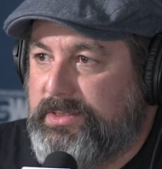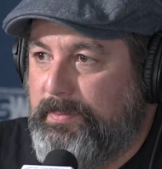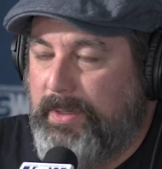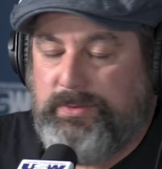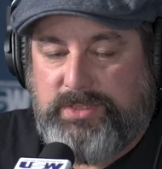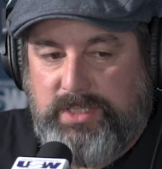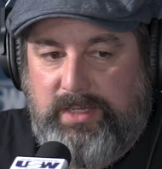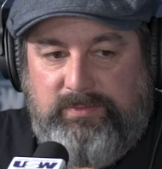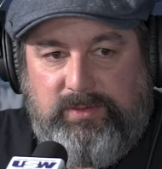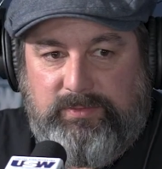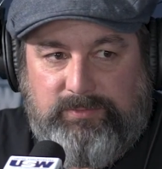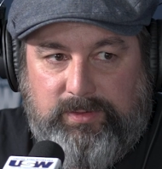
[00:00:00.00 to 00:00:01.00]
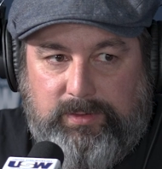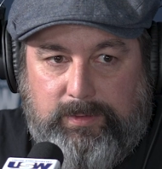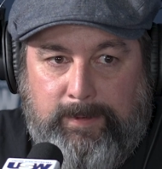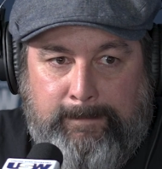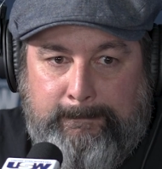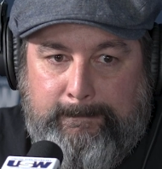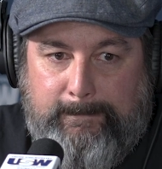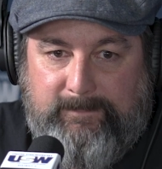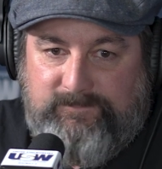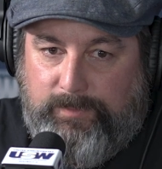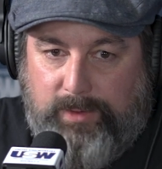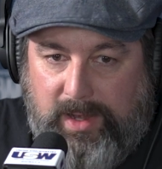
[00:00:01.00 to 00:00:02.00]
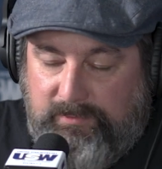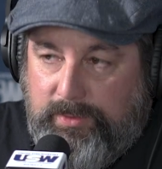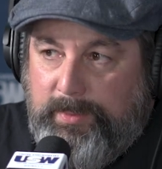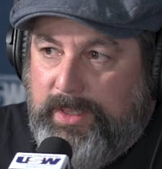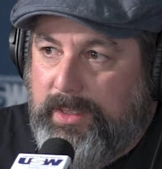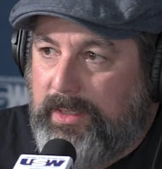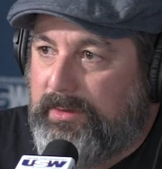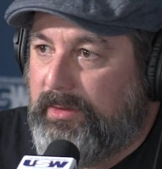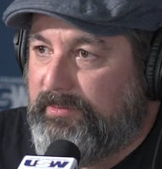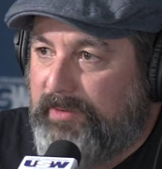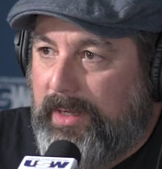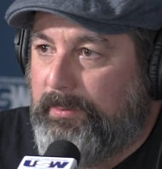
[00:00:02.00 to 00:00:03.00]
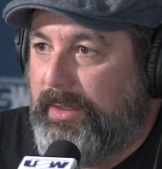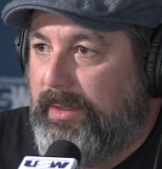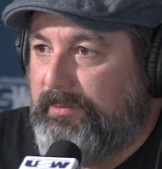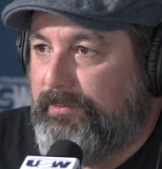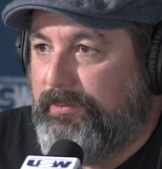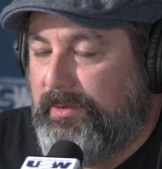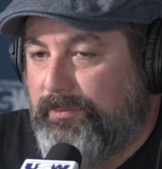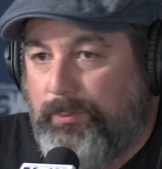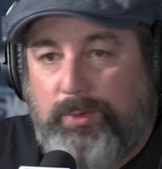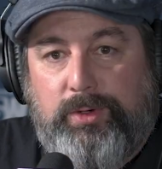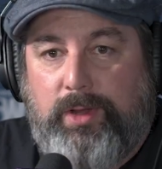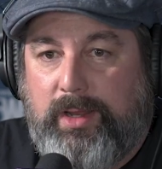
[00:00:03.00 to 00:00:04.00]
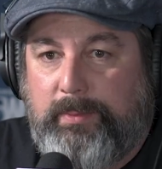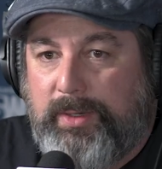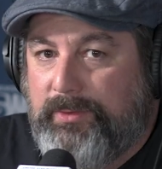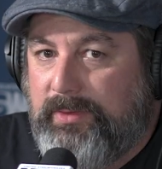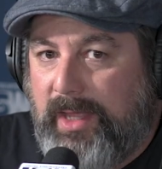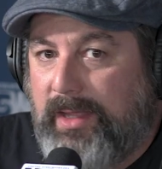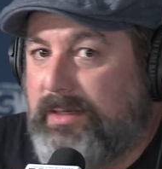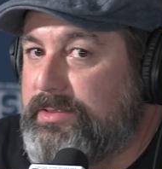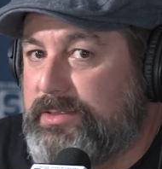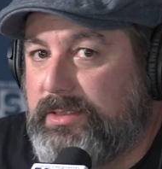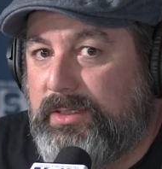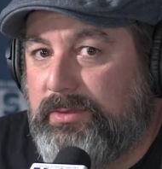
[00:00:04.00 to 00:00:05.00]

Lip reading: It's about safety for everybody and their family. If we're not about that as a